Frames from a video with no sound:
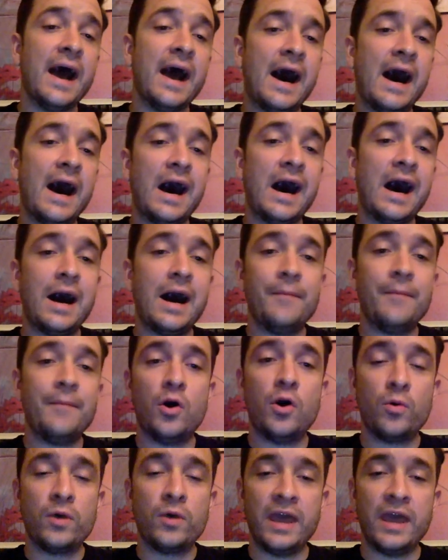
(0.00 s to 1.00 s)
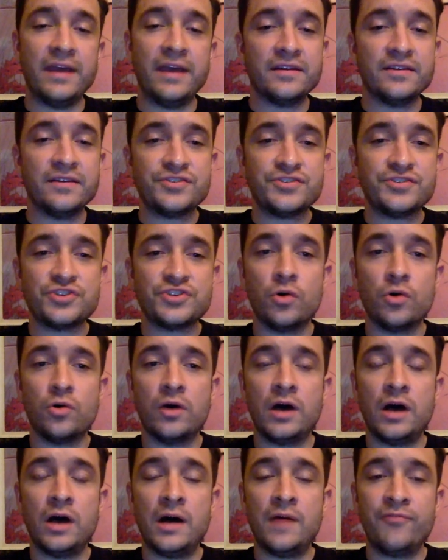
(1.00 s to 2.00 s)
Okay,
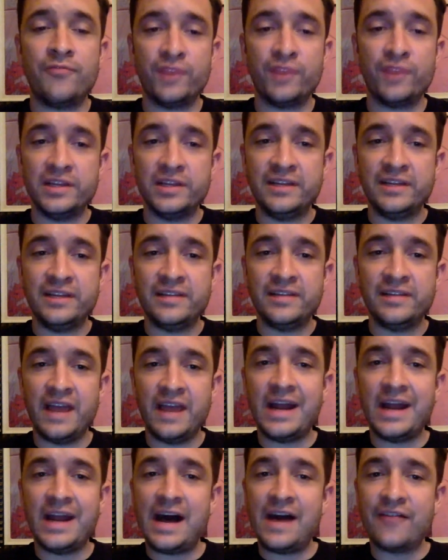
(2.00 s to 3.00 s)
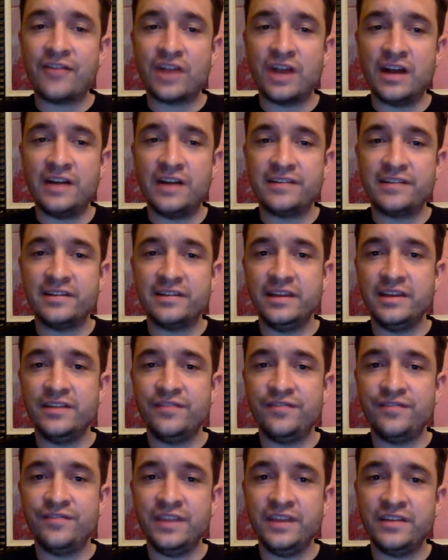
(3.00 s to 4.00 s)
so Fridley tonight off constantly
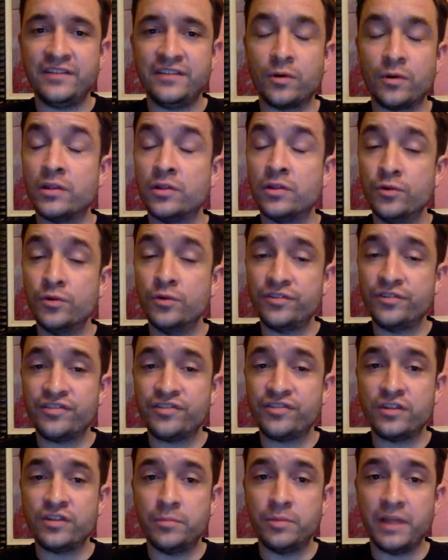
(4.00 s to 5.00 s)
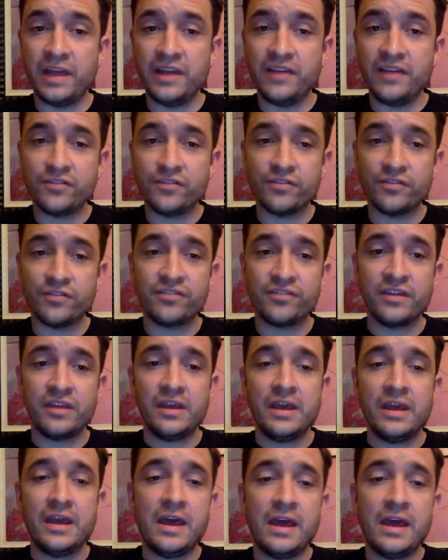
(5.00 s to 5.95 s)
defeats or loses to the Blazers.